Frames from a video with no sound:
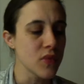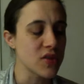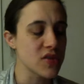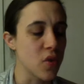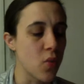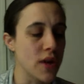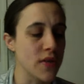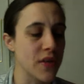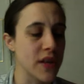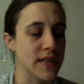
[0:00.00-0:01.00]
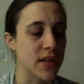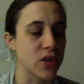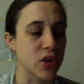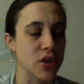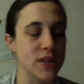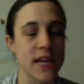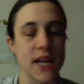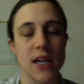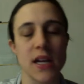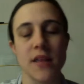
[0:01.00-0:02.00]
So one of the things I learned
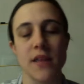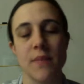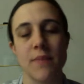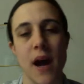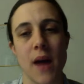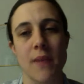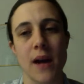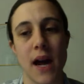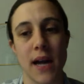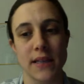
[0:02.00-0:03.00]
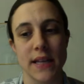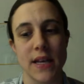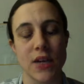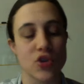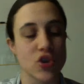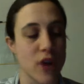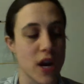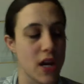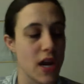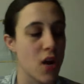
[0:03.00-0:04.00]
in the Bob Heilig
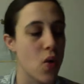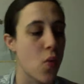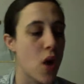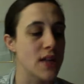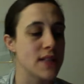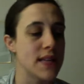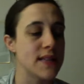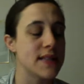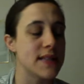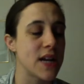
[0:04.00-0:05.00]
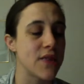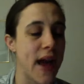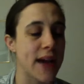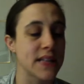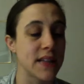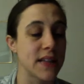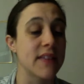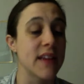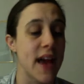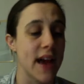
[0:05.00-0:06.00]
training was, instead of acting like
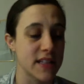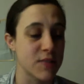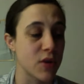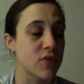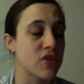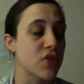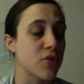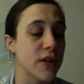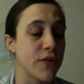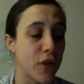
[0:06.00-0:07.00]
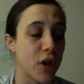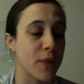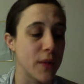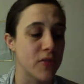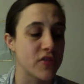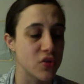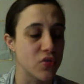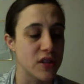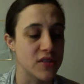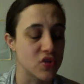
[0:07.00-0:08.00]
the expert, was to refer people
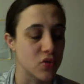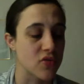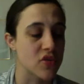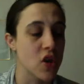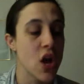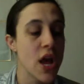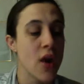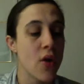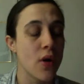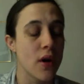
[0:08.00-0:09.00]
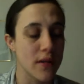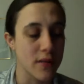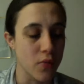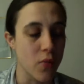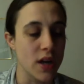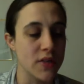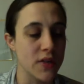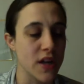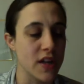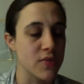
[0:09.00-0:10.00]
to these tools. One of
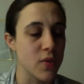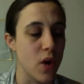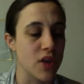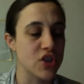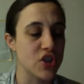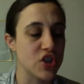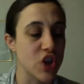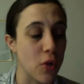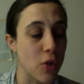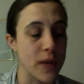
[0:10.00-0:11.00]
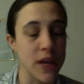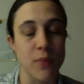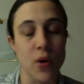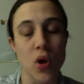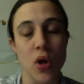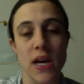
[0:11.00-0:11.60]
the things we want to show people,